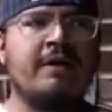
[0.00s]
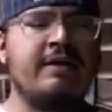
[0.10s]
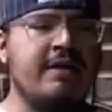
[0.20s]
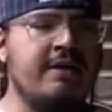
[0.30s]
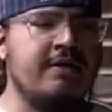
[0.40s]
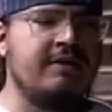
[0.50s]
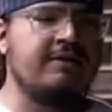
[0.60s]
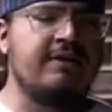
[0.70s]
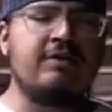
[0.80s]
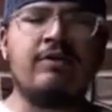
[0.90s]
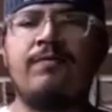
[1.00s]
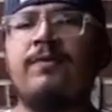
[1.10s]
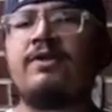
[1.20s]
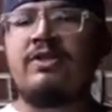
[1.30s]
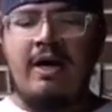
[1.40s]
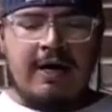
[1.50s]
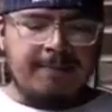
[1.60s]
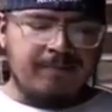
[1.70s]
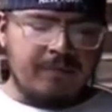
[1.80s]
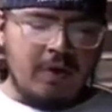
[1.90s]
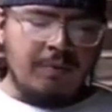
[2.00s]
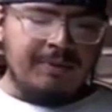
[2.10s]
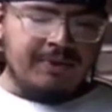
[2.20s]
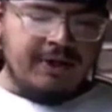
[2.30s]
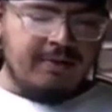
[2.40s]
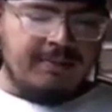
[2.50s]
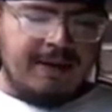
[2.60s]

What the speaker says: Again, this isn't the first time we would hear